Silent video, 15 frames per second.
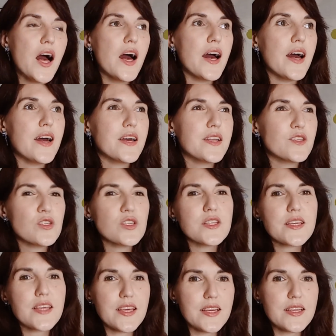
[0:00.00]
And usually
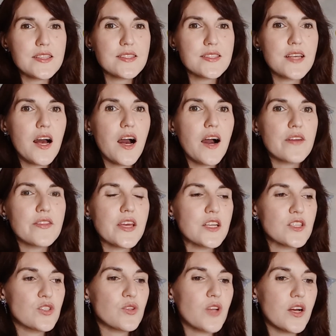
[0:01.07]
kids, they
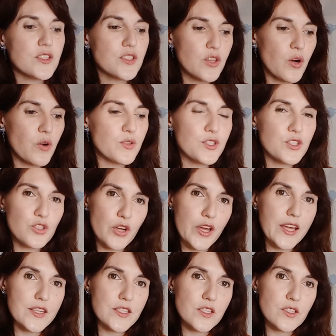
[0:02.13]
do not go
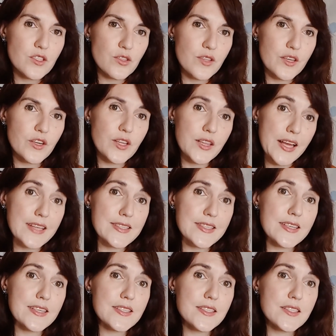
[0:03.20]
straight to their
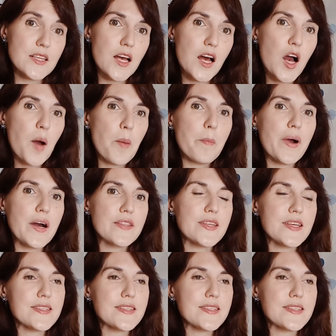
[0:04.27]
classes, but they